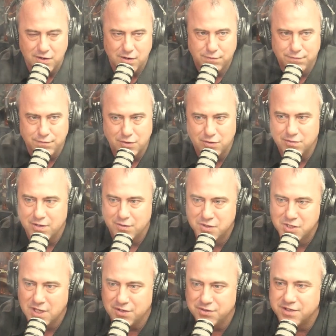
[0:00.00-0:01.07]
No food, no
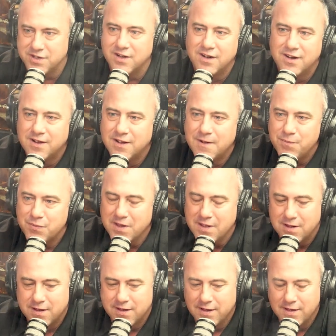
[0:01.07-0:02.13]
shelter.
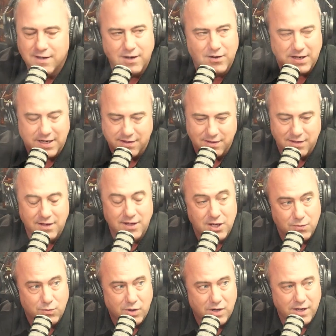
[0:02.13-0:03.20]
Okay.
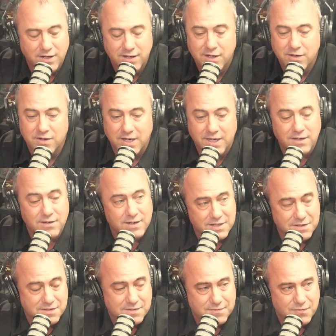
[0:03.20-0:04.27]
One, you're
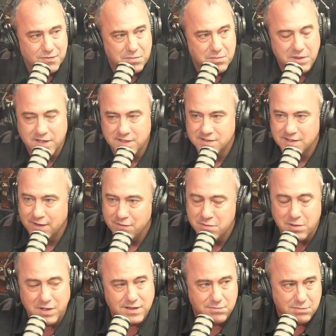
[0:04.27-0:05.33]
ignorant because
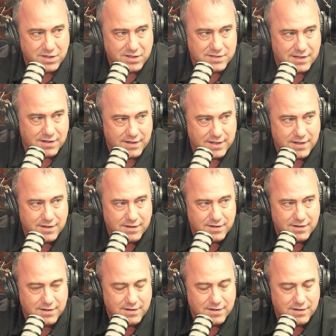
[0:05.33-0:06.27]
everybody in the military